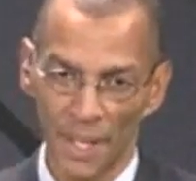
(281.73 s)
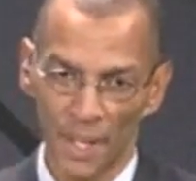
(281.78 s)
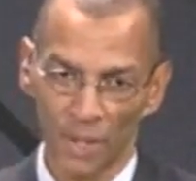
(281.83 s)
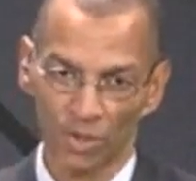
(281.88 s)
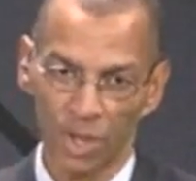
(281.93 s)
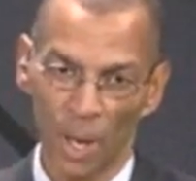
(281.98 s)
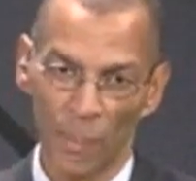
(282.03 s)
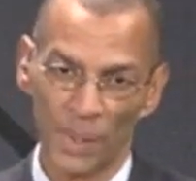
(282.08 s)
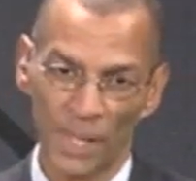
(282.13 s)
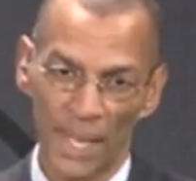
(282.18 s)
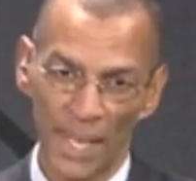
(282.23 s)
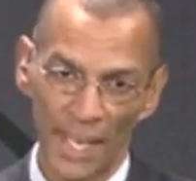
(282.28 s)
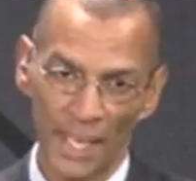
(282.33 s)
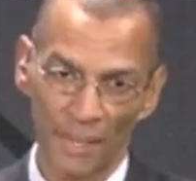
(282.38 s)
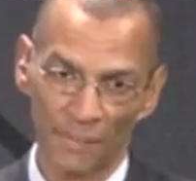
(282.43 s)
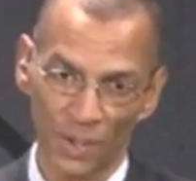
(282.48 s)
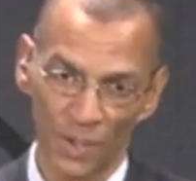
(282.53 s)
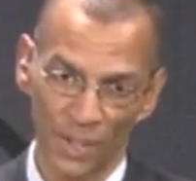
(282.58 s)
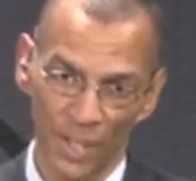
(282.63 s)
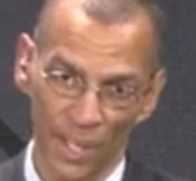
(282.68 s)
Trouble ahead
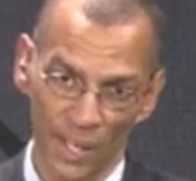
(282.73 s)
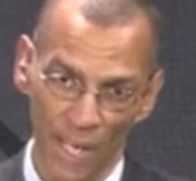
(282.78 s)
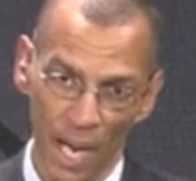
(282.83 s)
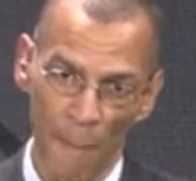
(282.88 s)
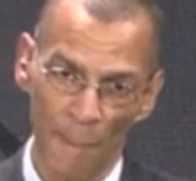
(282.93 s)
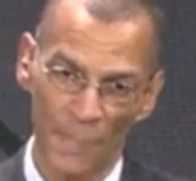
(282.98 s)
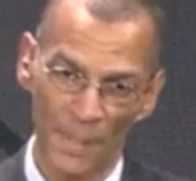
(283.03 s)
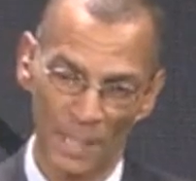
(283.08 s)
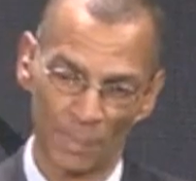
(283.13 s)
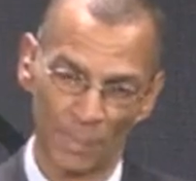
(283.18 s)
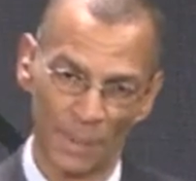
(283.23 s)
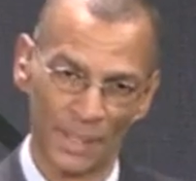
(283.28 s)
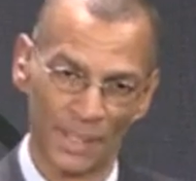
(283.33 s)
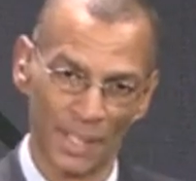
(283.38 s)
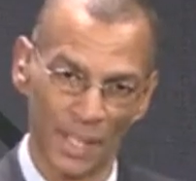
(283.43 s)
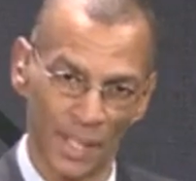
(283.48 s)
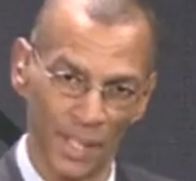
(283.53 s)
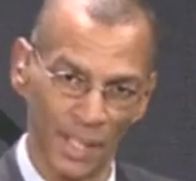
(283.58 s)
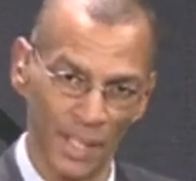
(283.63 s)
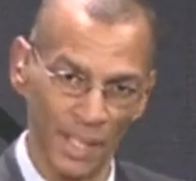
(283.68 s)
for tech companies,
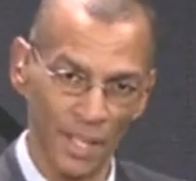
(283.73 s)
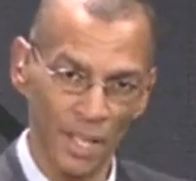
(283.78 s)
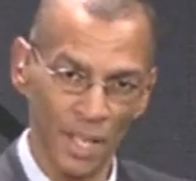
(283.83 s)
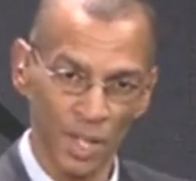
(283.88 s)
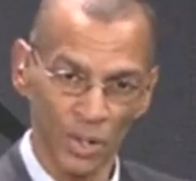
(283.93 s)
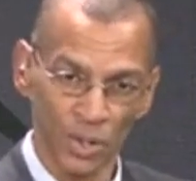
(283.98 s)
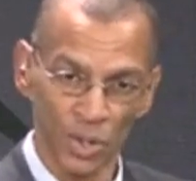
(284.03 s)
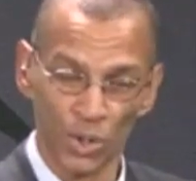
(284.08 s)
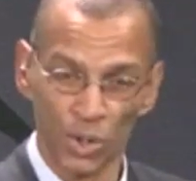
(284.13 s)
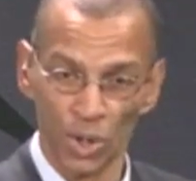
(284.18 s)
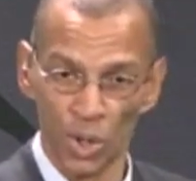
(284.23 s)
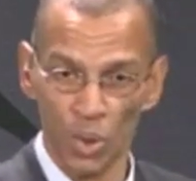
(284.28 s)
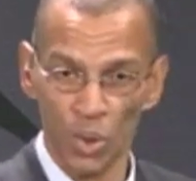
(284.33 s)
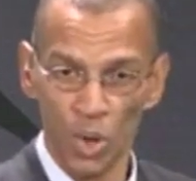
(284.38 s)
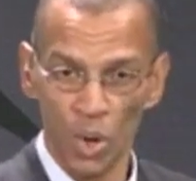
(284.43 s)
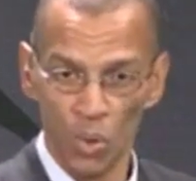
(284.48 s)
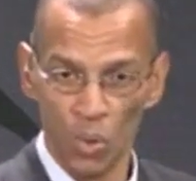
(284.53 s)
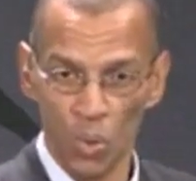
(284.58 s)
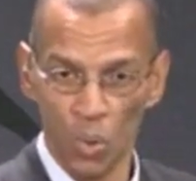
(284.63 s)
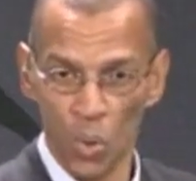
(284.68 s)
particularly to do
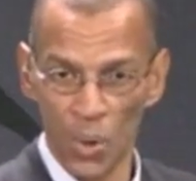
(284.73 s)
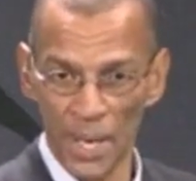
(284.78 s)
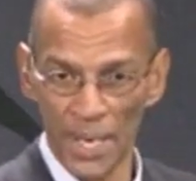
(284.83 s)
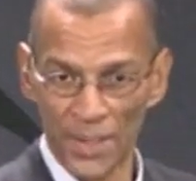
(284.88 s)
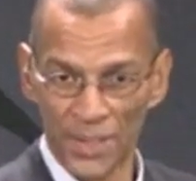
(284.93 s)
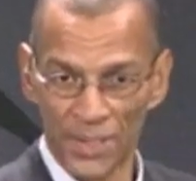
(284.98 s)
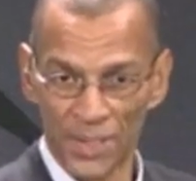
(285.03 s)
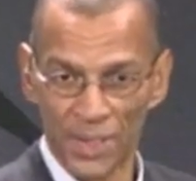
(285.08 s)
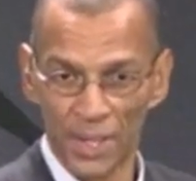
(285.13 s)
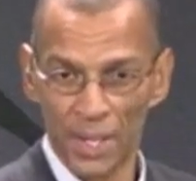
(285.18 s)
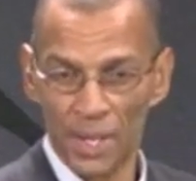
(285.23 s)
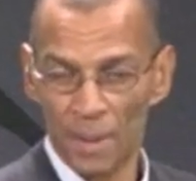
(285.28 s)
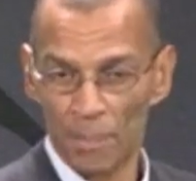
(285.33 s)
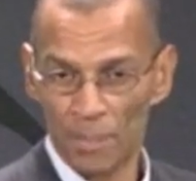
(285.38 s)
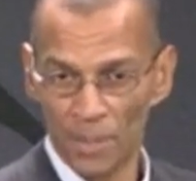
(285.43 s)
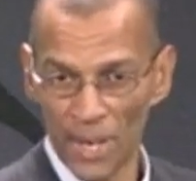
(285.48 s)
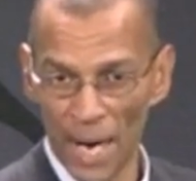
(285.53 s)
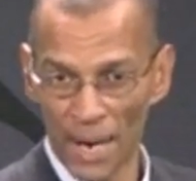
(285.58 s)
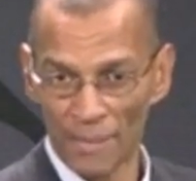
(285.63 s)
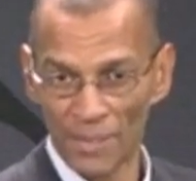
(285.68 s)
with
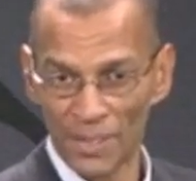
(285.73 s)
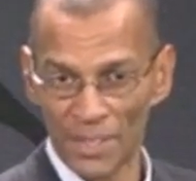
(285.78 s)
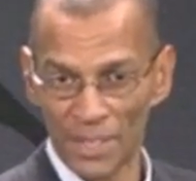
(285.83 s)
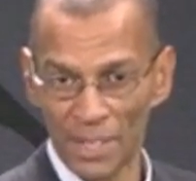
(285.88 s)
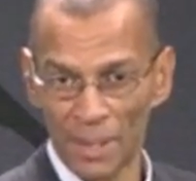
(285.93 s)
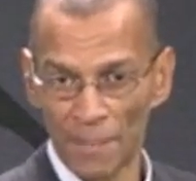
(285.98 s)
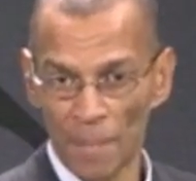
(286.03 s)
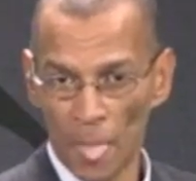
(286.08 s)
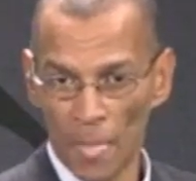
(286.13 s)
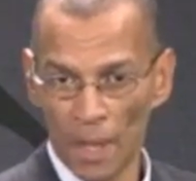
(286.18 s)
privacy.